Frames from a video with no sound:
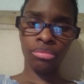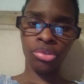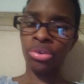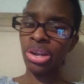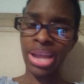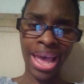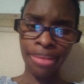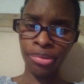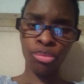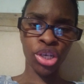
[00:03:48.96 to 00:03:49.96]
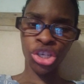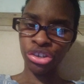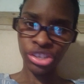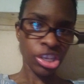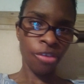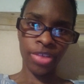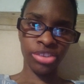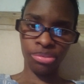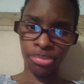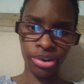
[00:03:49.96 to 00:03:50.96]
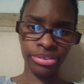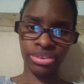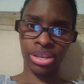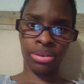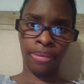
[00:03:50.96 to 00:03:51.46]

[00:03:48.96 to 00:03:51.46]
You're unhappy with yourself as a person.